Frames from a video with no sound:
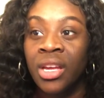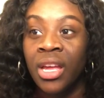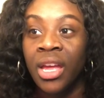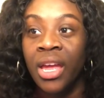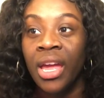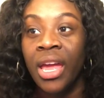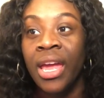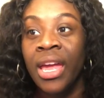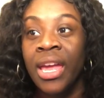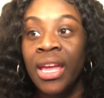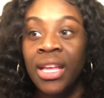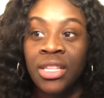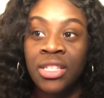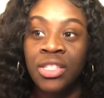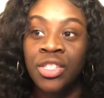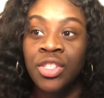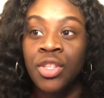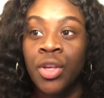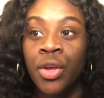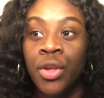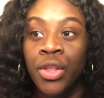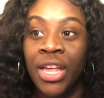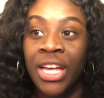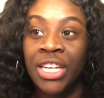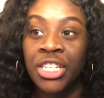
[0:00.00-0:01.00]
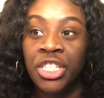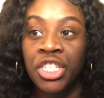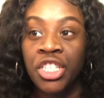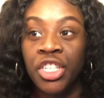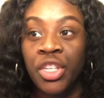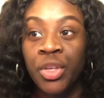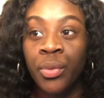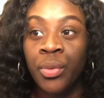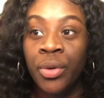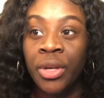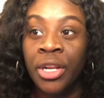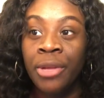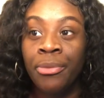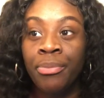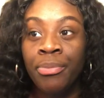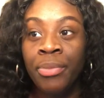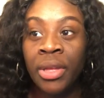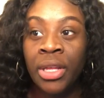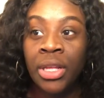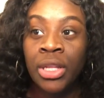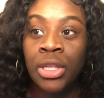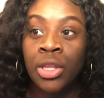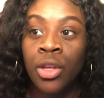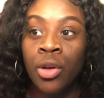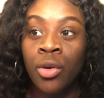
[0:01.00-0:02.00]
and so that she wouldn't
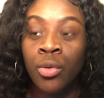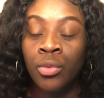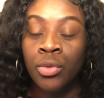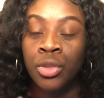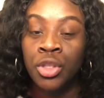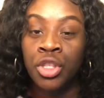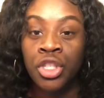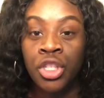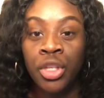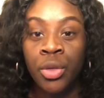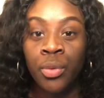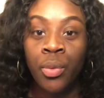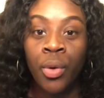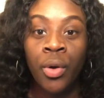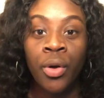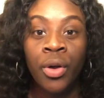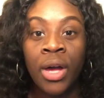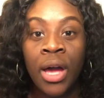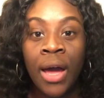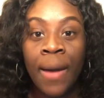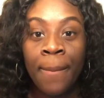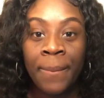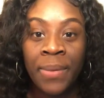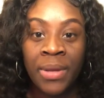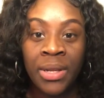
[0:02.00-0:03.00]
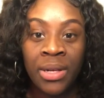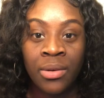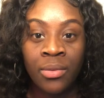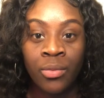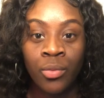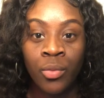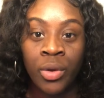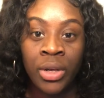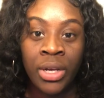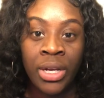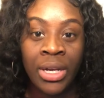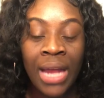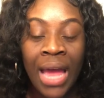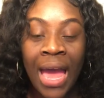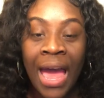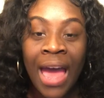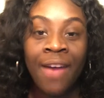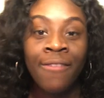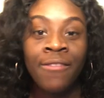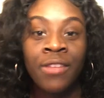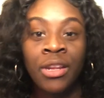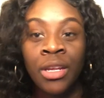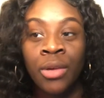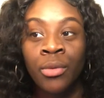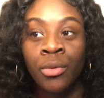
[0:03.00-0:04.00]
be alone when she woke up and wouldn't
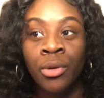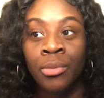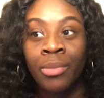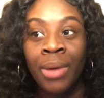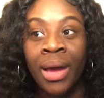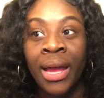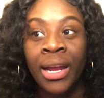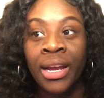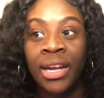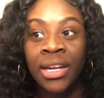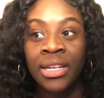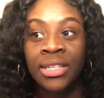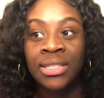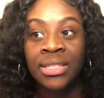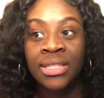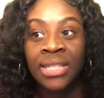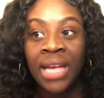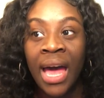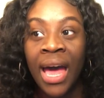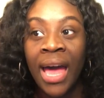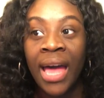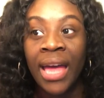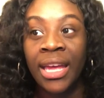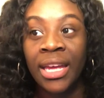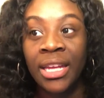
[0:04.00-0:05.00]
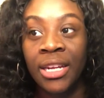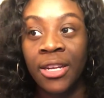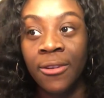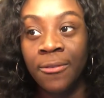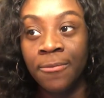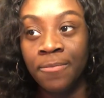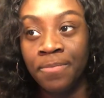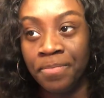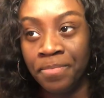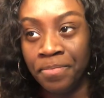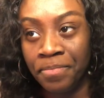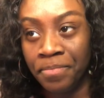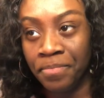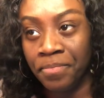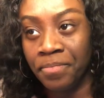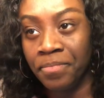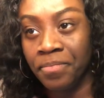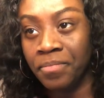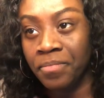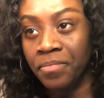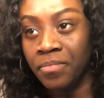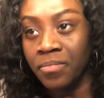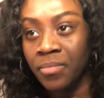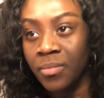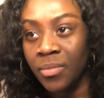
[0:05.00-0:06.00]
have anyone by her side,
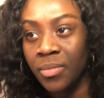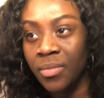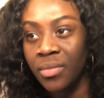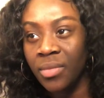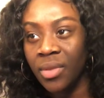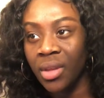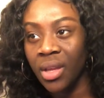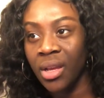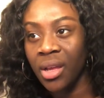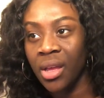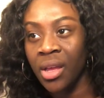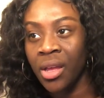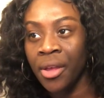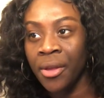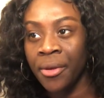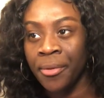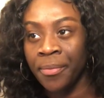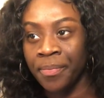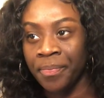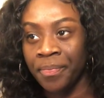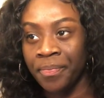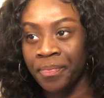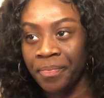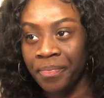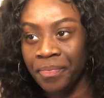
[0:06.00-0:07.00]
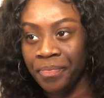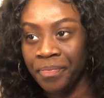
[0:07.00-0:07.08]
so